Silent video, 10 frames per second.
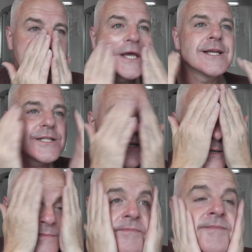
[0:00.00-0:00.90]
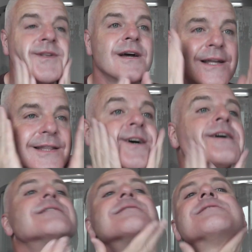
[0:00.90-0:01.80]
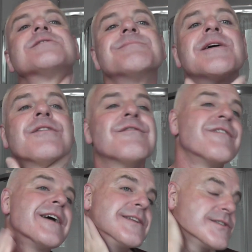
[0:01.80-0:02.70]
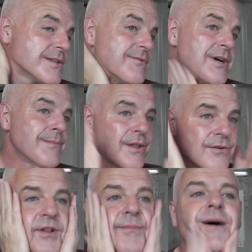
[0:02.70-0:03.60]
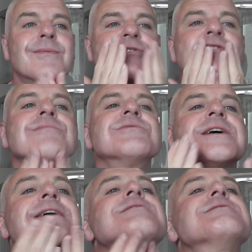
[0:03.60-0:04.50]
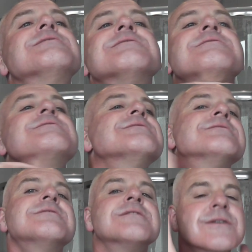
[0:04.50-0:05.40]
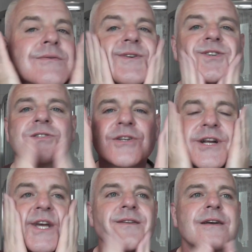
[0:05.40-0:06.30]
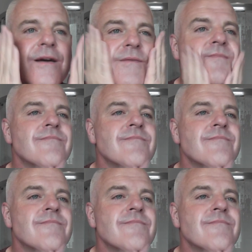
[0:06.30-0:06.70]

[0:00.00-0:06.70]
Nice. And the smell of the fine still coming through the barbershop scent, which is great.